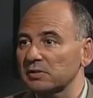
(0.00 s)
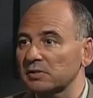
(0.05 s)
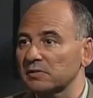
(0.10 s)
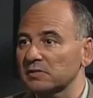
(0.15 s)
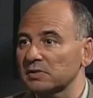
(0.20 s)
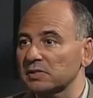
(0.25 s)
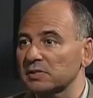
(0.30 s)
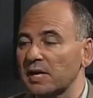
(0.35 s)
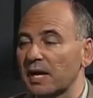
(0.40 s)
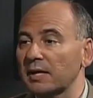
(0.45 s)
of
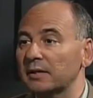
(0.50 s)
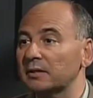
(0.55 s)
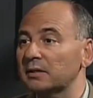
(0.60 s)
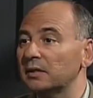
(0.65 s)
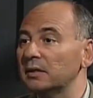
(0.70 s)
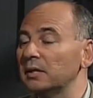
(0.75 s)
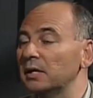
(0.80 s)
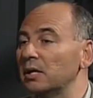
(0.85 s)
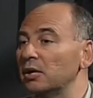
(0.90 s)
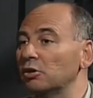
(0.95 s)
society,
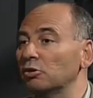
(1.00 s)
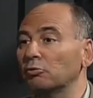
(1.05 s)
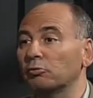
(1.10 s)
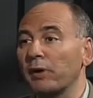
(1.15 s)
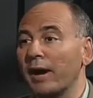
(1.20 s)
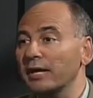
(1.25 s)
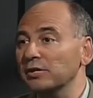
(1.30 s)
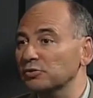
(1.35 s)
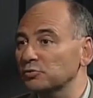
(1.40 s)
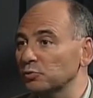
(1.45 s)

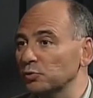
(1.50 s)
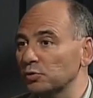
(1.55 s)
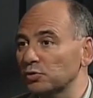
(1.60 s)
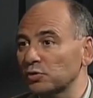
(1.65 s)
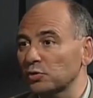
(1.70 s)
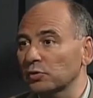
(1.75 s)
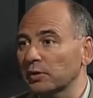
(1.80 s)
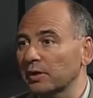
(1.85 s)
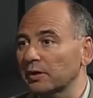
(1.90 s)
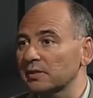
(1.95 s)
grassroots
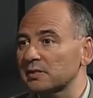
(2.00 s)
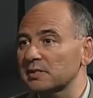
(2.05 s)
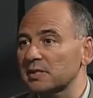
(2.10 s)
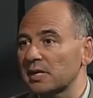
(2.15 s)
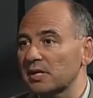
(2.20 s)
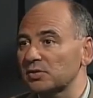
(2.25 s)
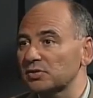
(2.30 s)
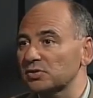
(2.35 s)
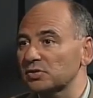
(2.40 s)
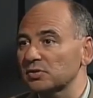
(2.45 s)

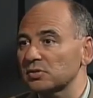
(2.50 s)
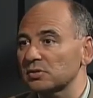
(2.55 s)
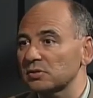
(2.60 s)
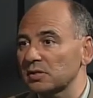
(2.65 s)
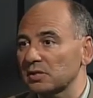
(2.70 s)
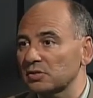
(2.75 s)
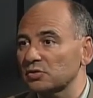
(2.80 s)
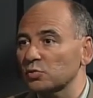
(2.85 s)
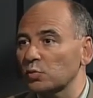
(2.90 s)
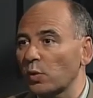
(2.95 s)
organizations
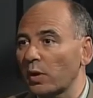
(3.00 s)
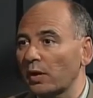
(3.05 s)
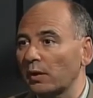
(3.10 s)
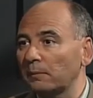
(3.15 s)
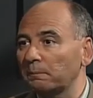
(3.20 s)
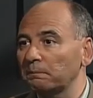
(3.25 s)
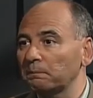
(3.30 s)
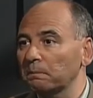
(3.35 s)
as well.